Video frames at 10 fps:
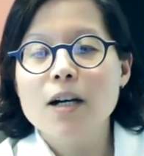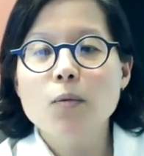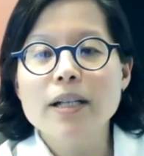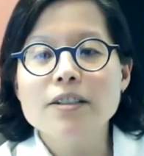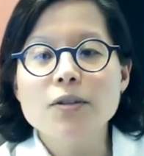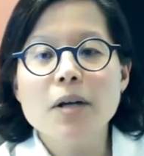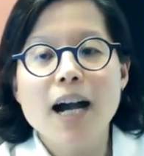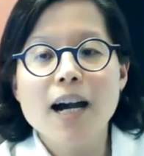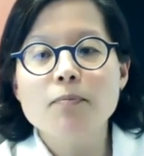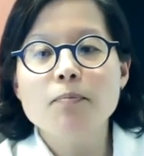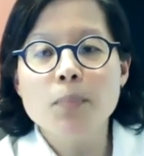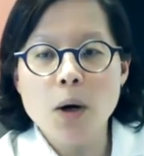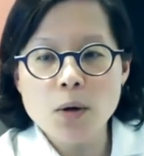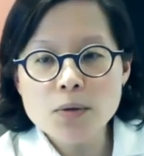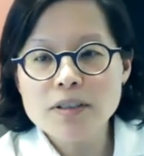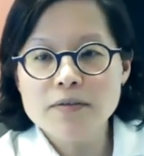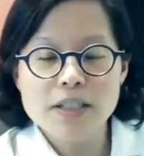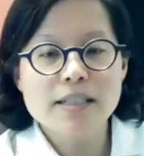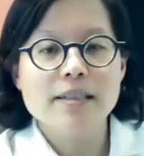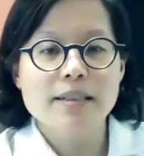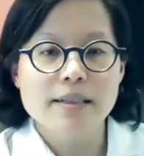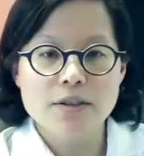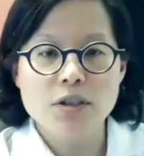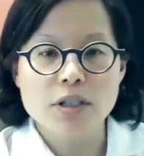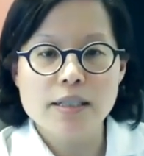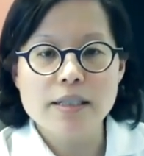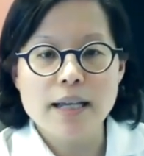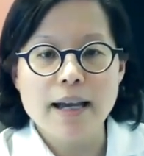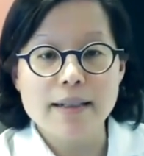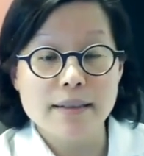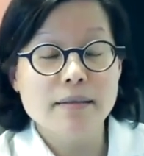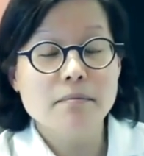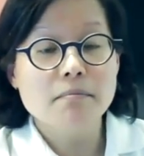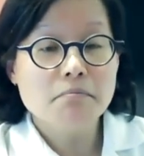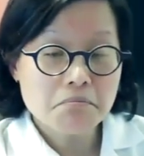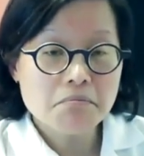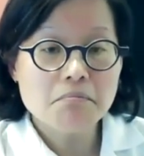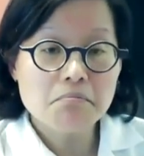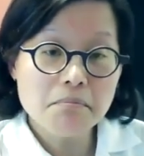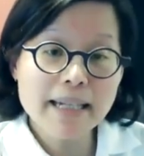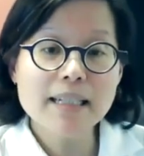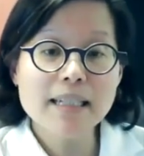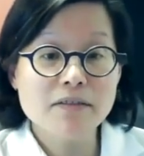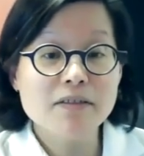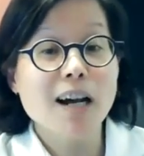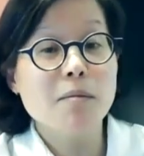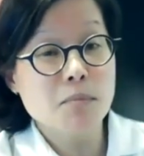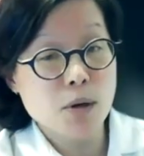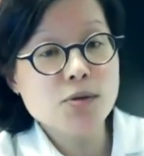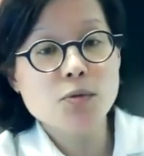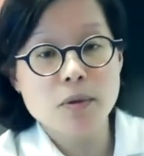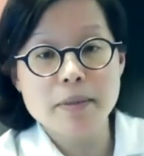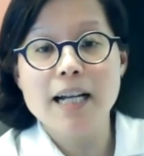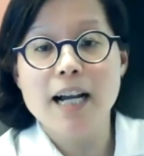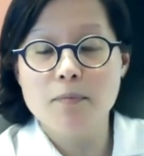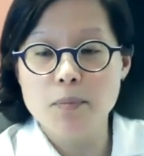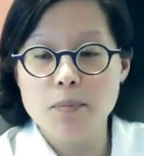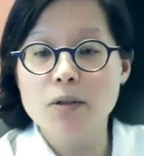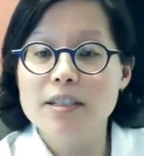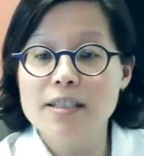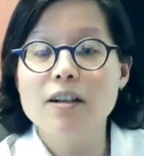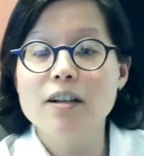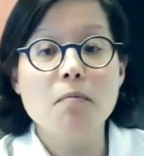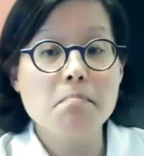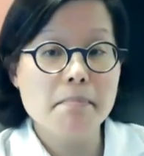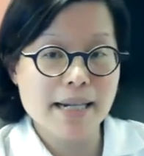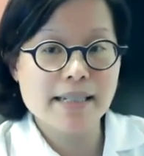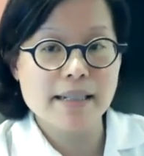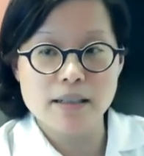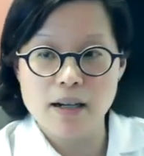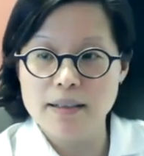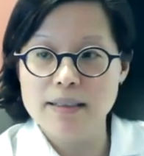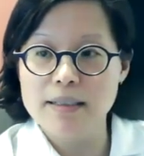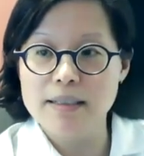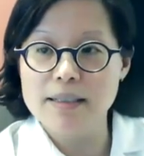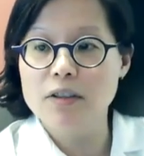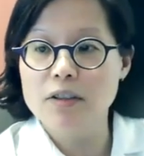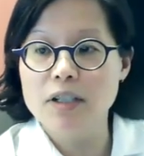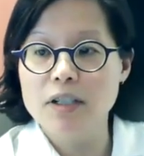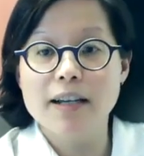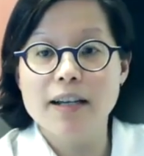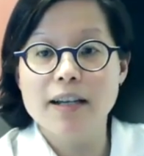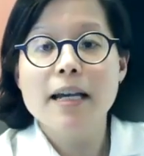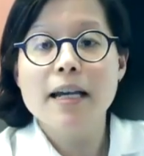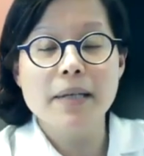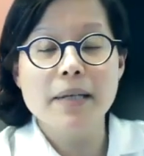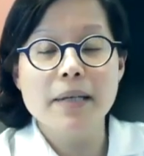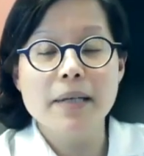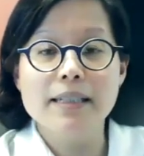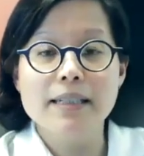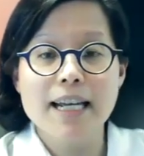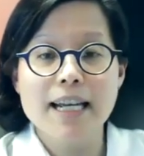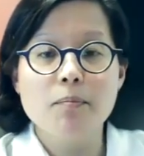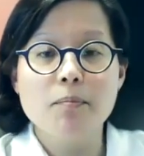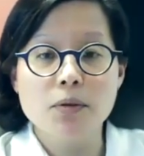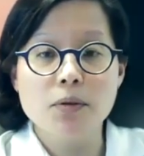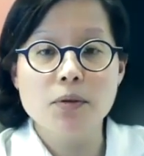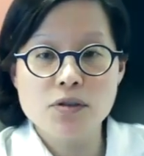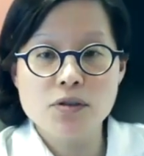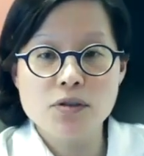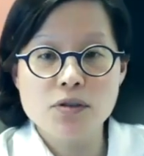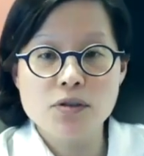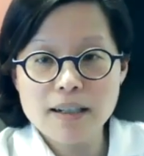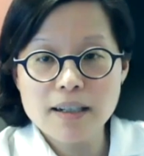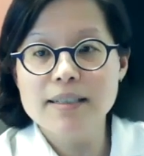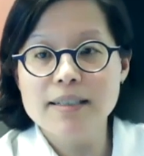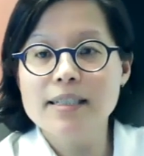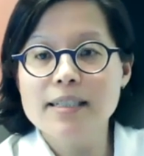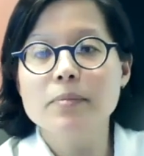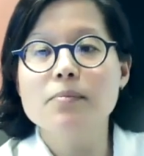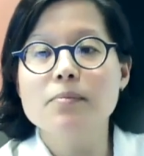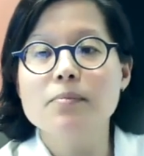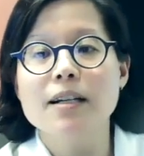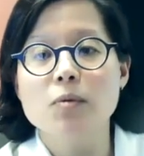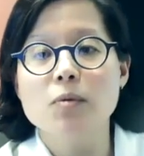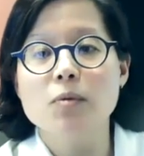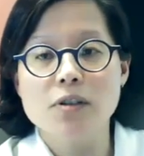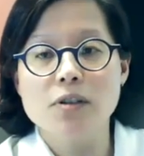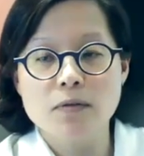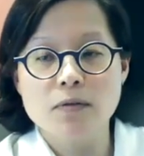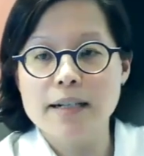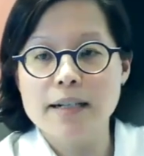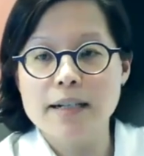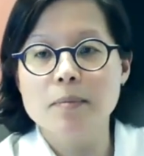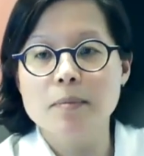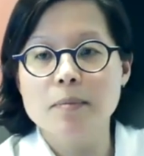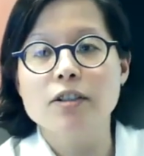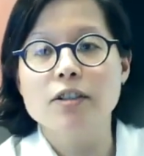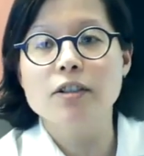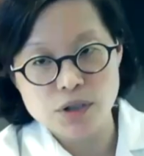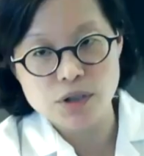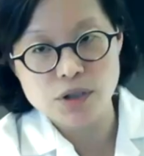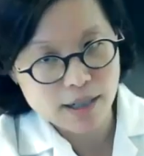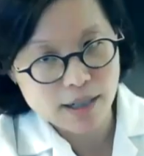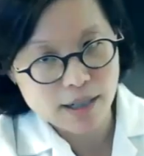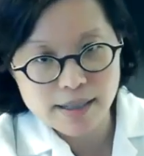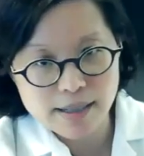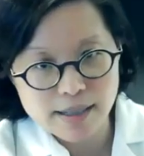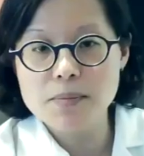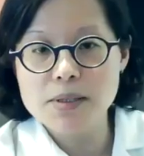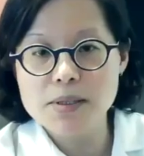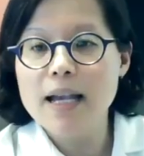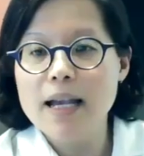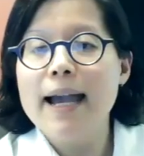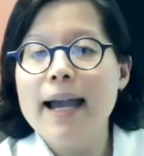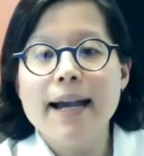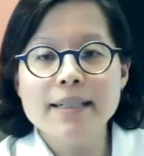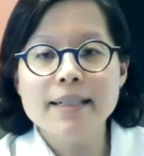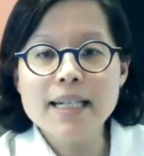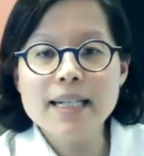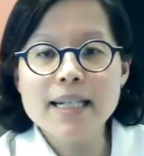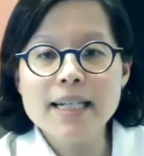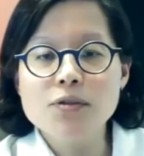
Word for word: When you have both of these conditions, and many, if not most women have both, it's called mixed incontinence, okay? Meaning that they have both stress incontinence symptoms as well as overactive bladder urge incontinence symptoms. And again, it's really